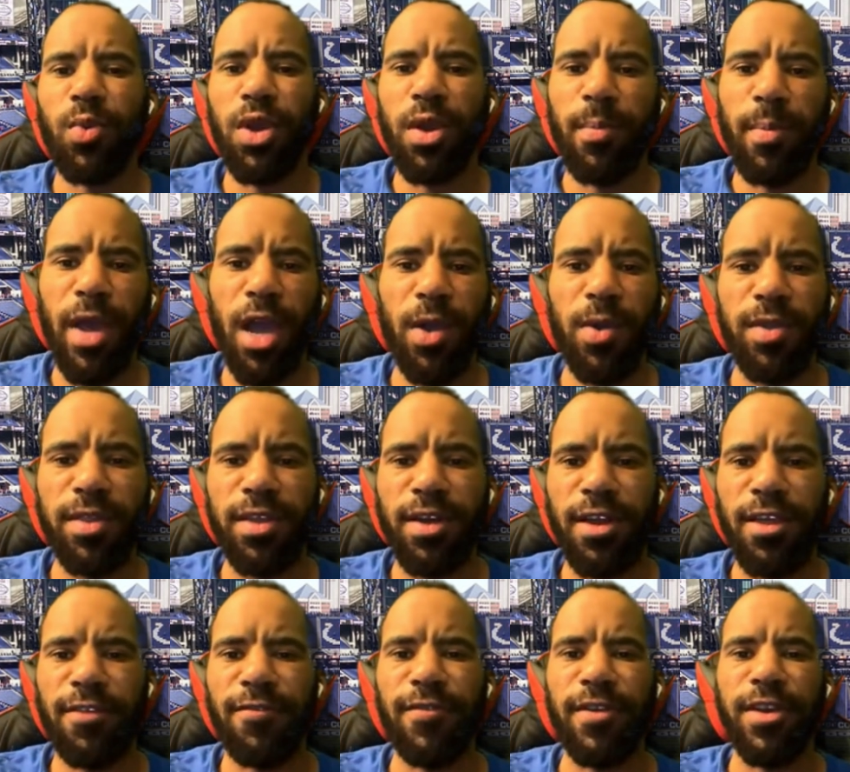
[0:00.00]
We're back with
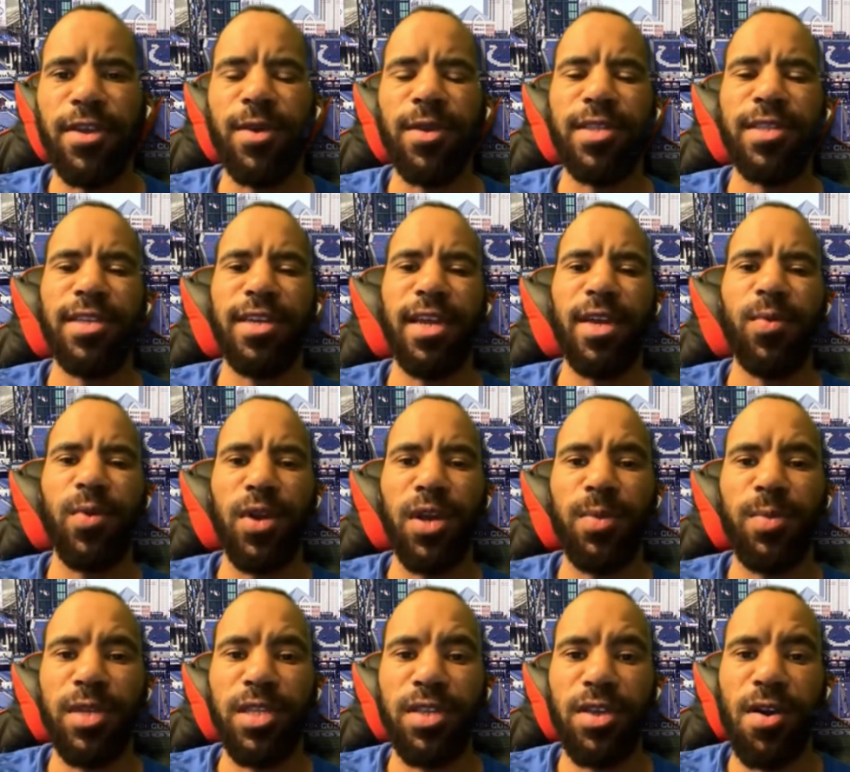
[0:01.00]
another video, and today we're going
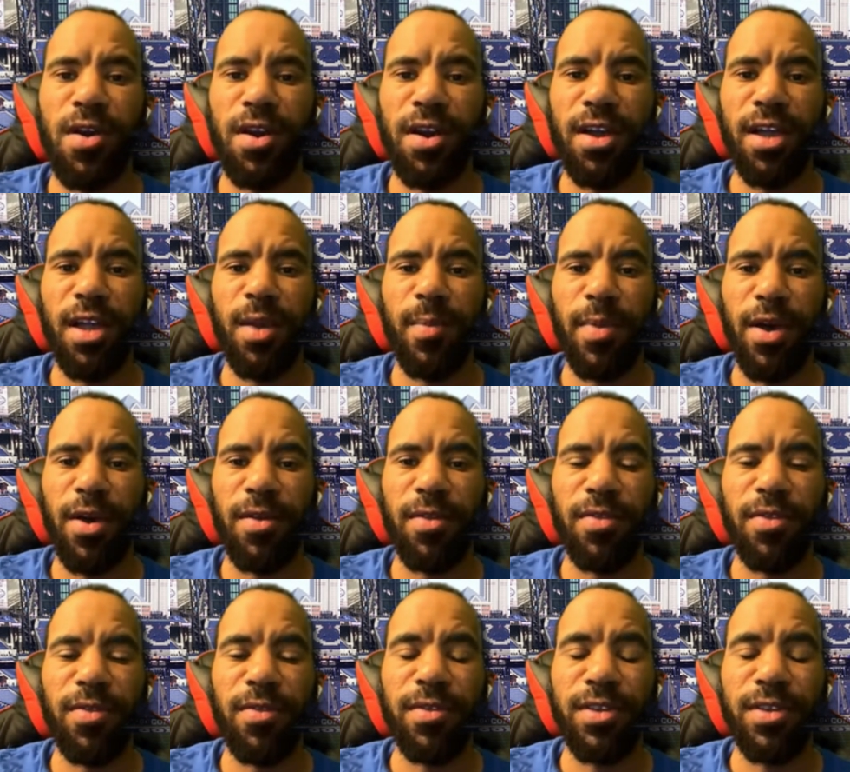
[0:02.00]
to be talking about